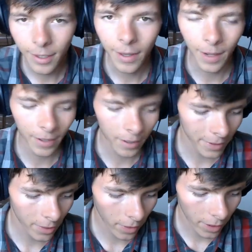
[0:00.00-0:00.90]
that I'm going to
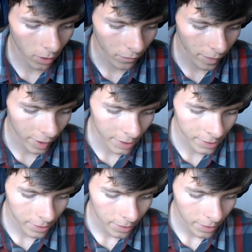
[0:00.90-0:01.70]
be going over, is